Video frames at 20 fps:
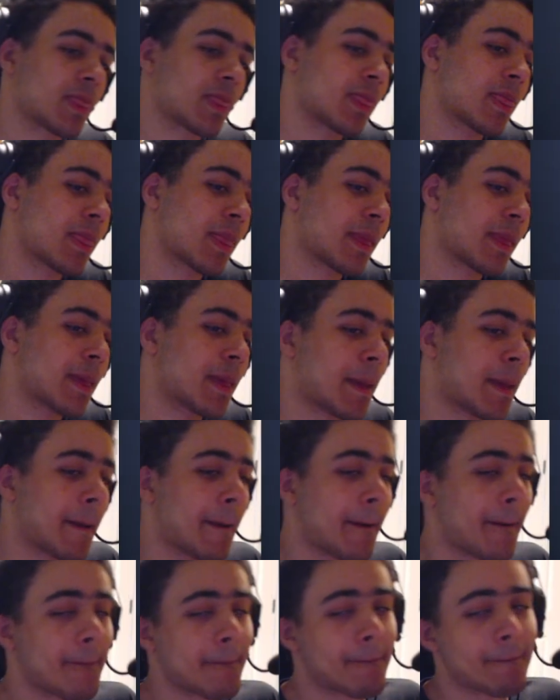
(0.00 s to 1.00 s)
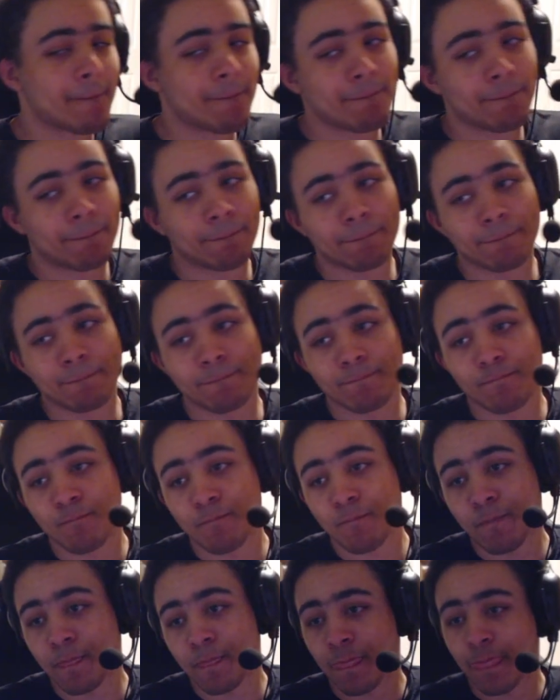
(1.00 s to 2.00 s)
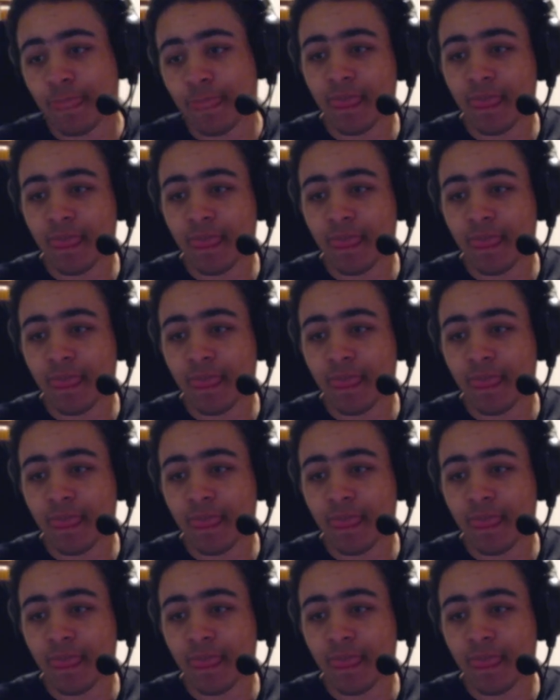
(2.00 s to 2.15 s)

[no speech]